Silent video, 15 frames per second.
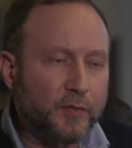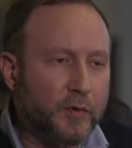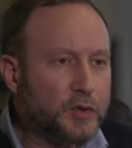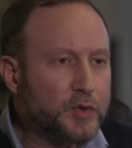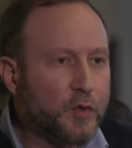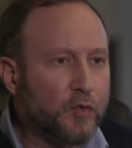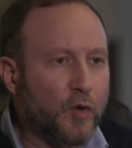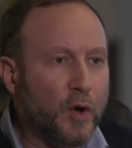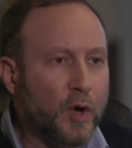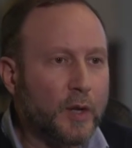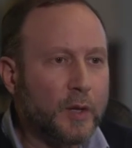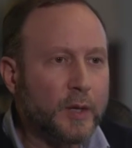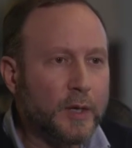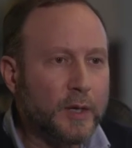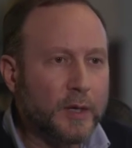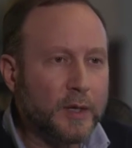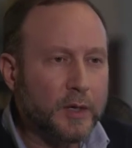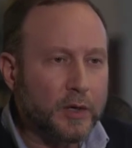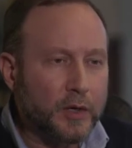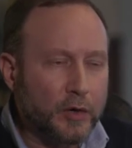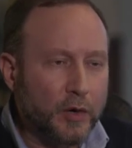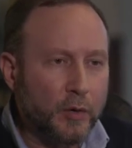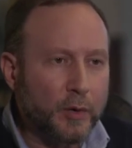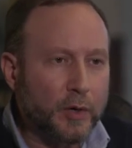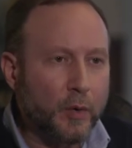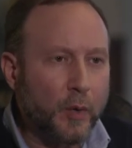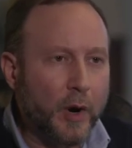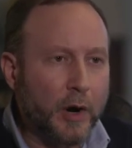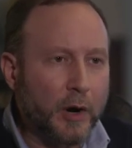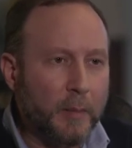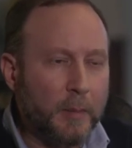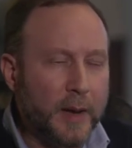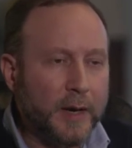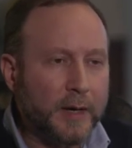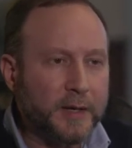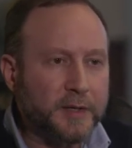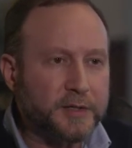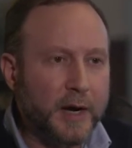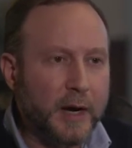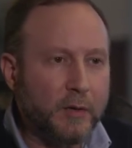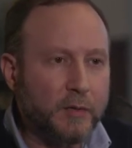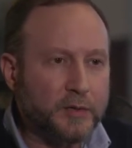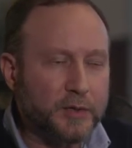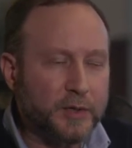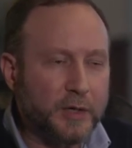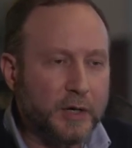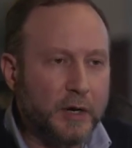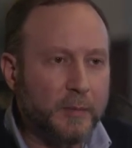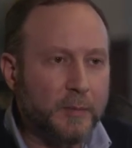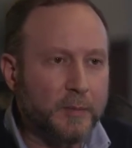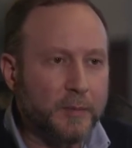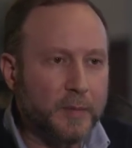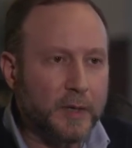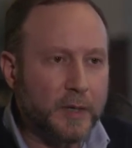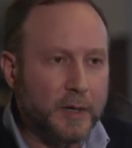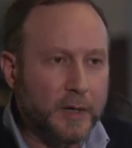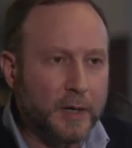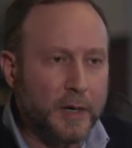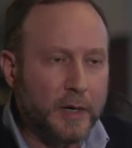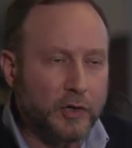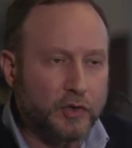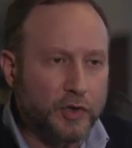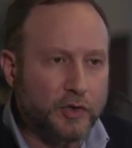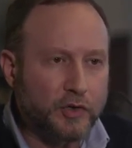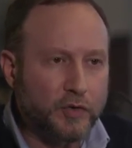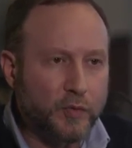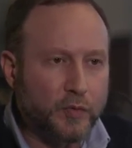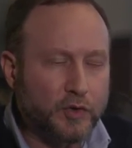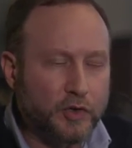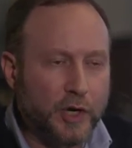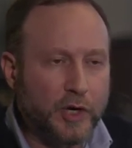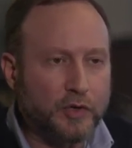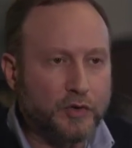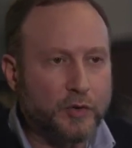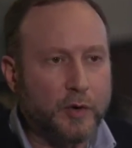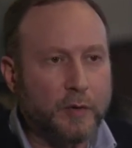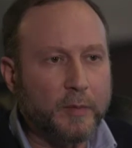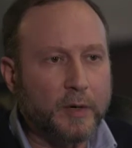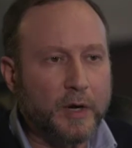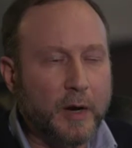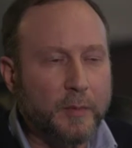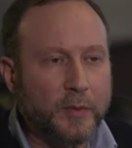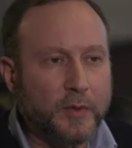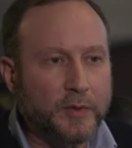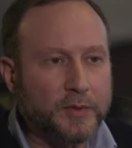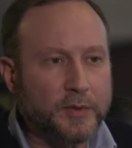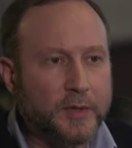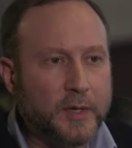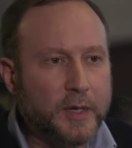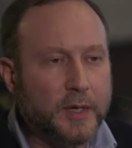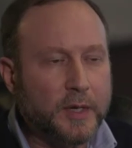First of all, you don't require maintenance hours to come in and just change thermocouples.